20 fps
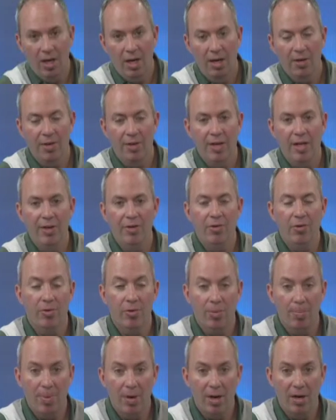the nature
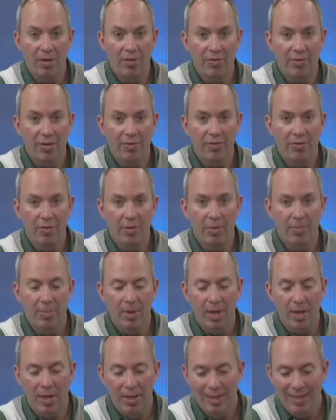and the park system.
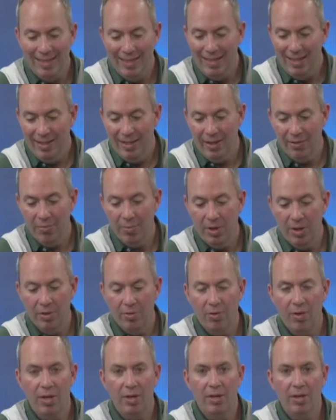That's why
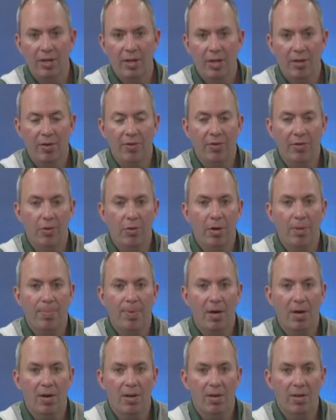Carrie is a great
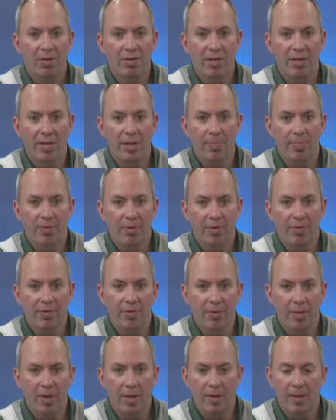part of the team.
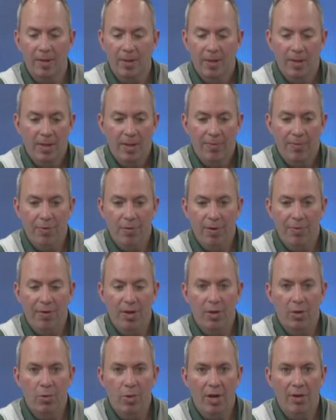Just if you have
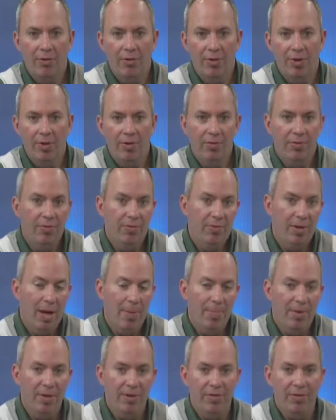any questions,
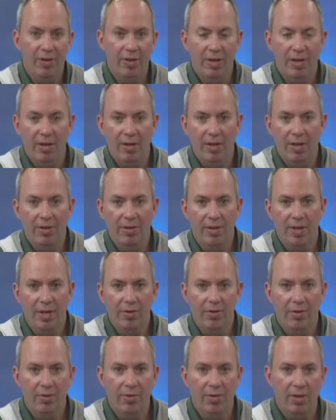stop in and see Carrie at the
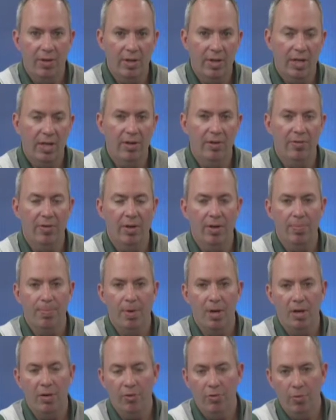Nature Center. Carrie's our
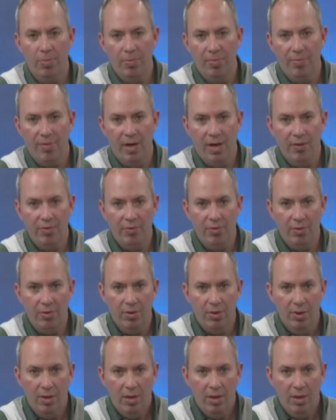park supervisor